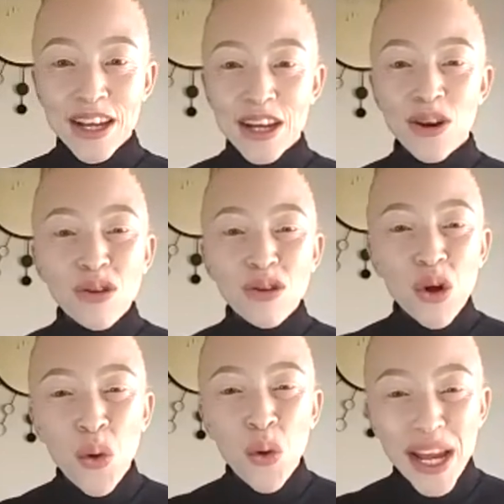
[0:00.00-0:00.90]
You don't
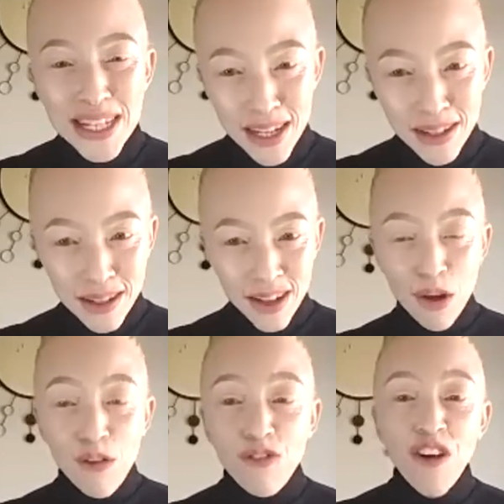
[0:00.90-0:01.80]
quit.
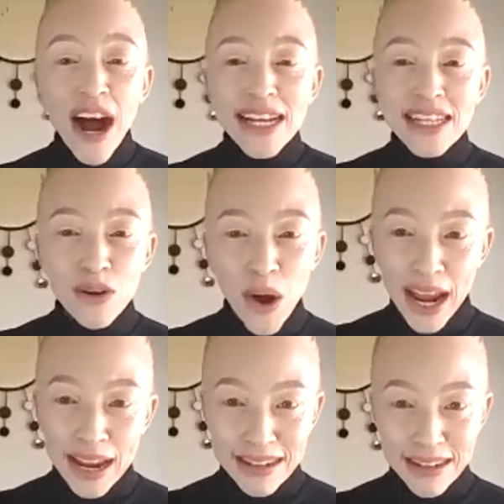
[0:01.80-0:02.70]
You find a
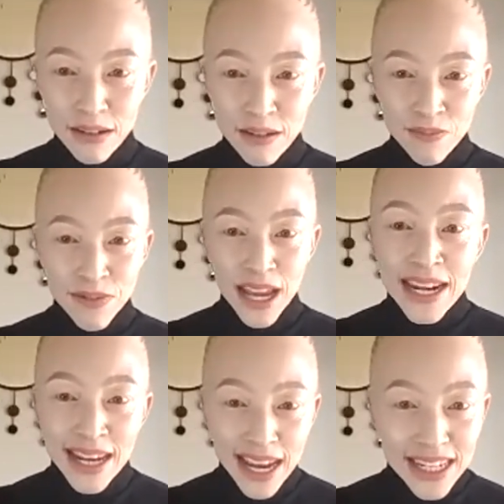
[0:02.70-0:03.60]
way.
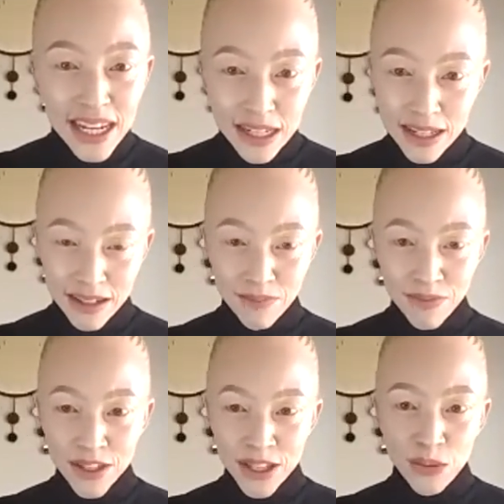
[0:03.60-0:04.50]
And I did,
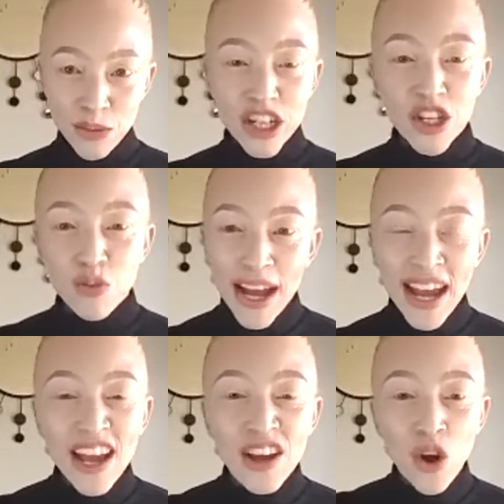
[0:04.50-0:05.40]
which is why
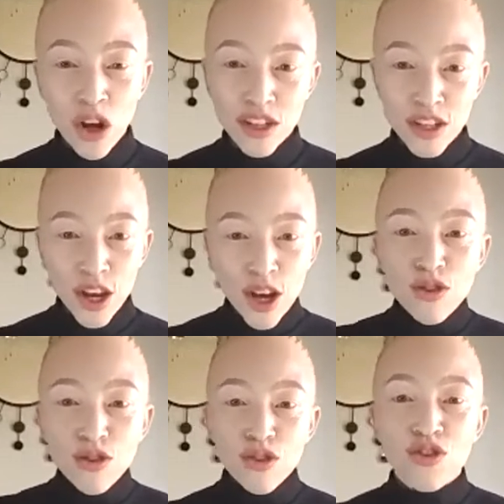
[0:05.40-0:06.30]
I got
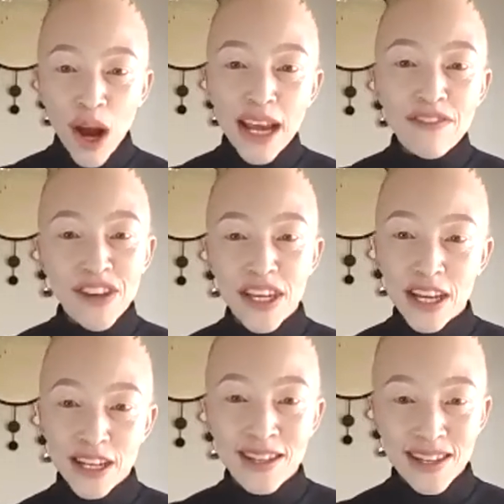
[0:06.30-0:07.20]
to drive
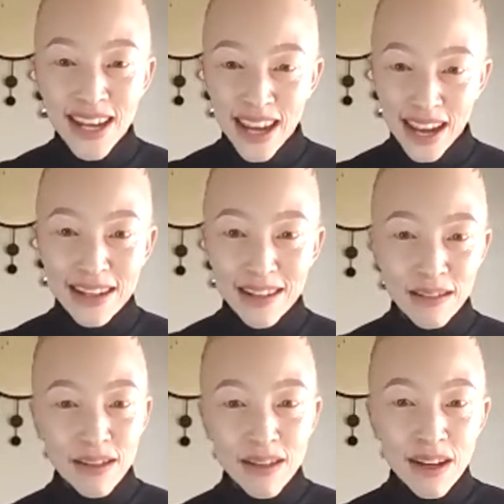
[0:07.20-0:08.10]
here today.
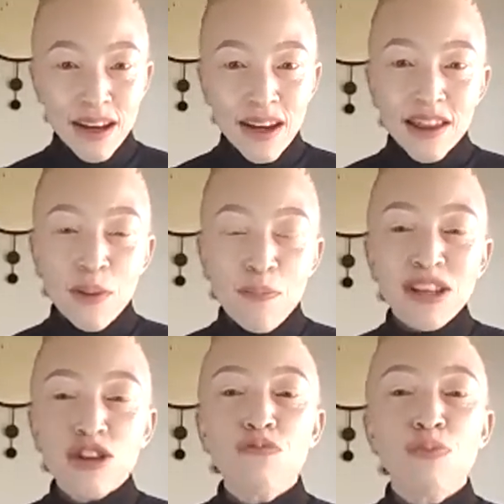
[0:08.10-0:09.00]
The
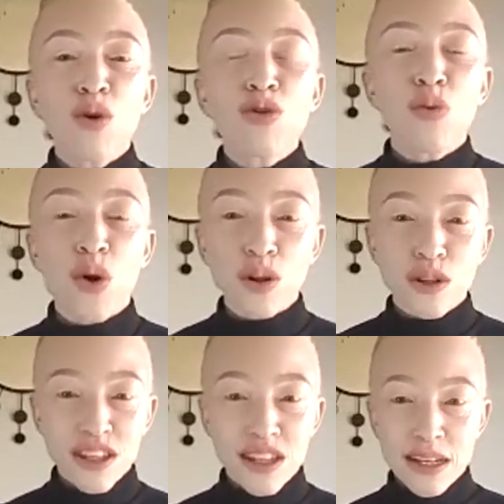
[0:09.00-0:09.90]
best of both
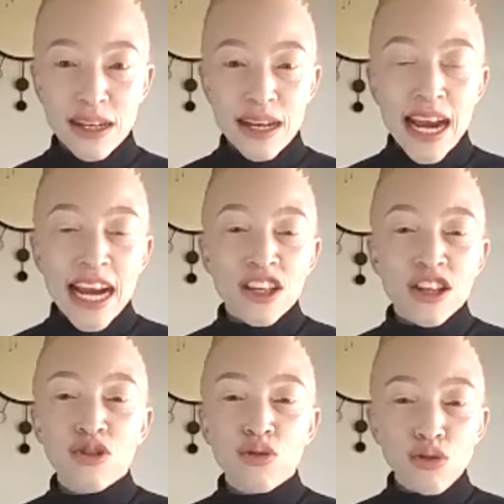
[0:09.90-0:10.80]
worlds is a
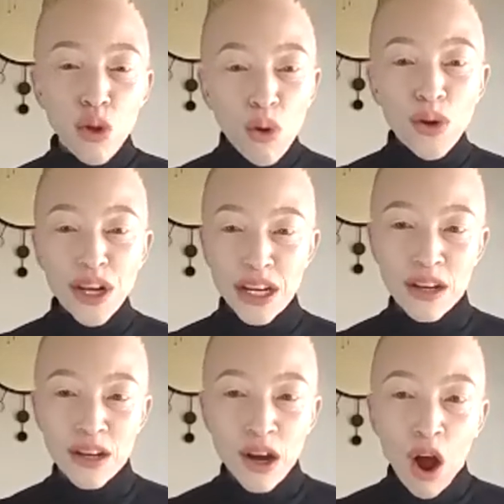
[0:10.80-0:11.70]
story
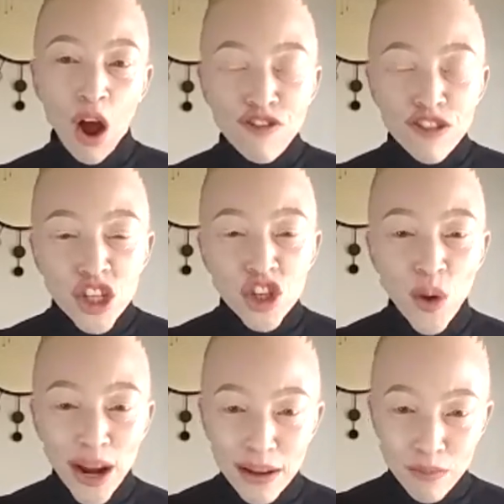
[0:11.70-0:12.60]
of
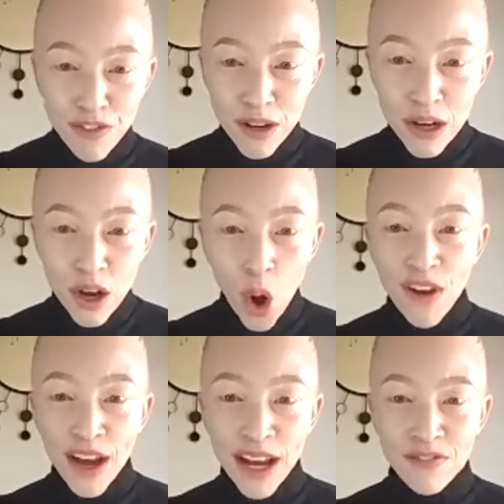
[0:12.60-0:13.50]
triumph over
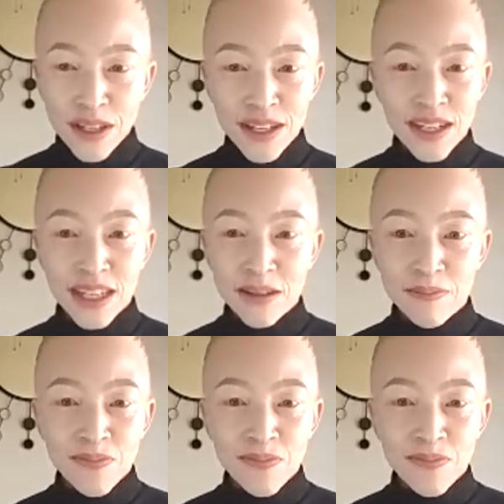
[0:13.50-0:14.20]
adversity.